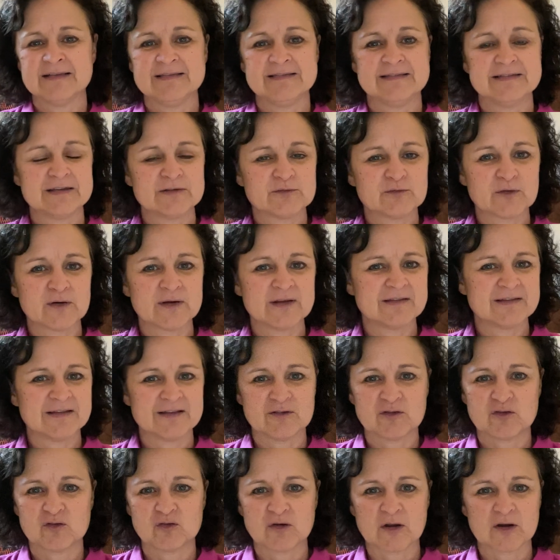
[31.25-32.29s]
different
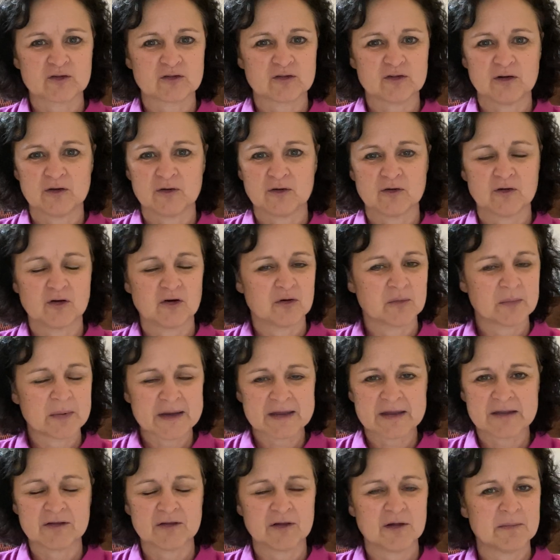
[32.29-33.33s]
instructional
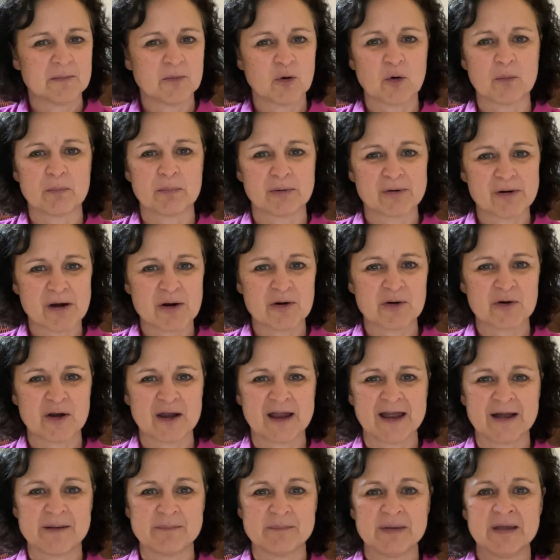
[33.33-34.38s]
curriculum or
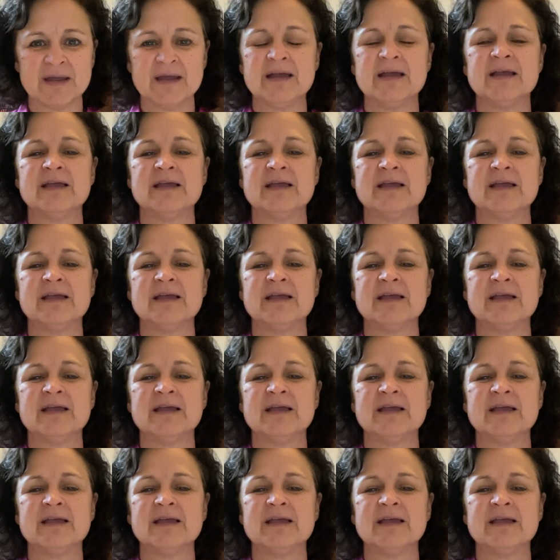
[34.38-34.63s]
program,